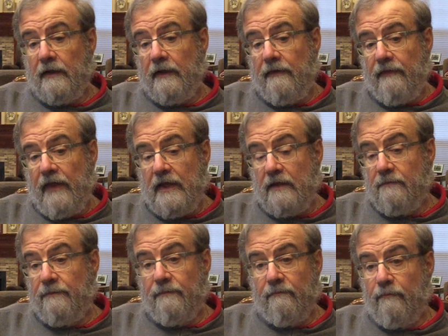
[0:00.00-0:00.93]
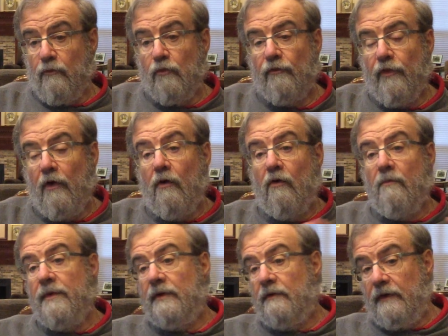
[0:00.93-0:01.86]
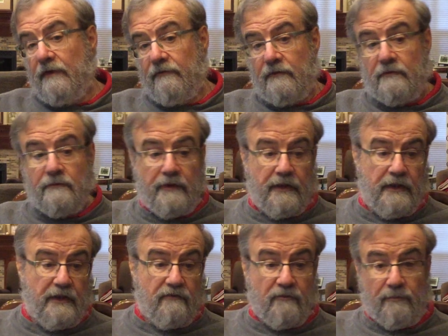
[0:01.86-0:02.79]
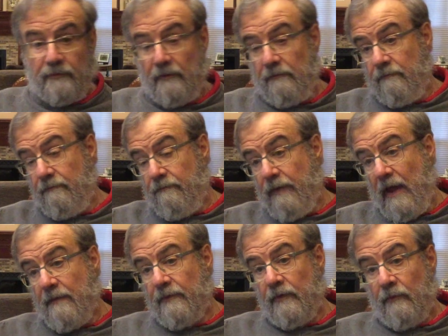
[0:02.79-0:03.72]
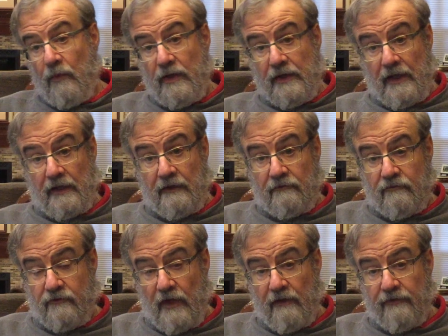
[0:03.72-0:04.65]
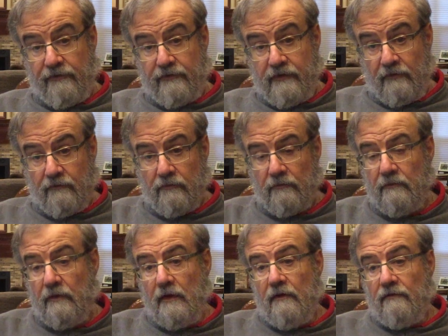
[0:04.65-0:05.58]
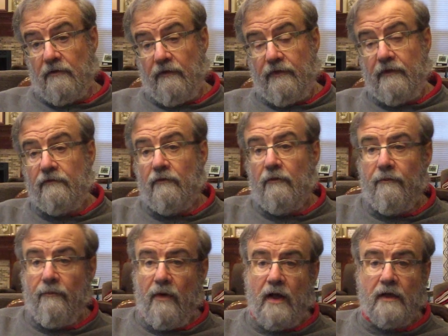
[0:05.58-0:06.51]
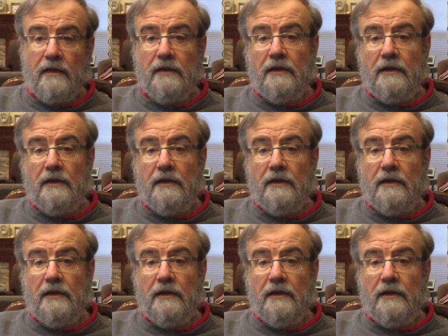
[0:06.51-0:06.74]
and they had ruled the whole Middle East, including Egypt and Babylon way down in southeastern Iraq,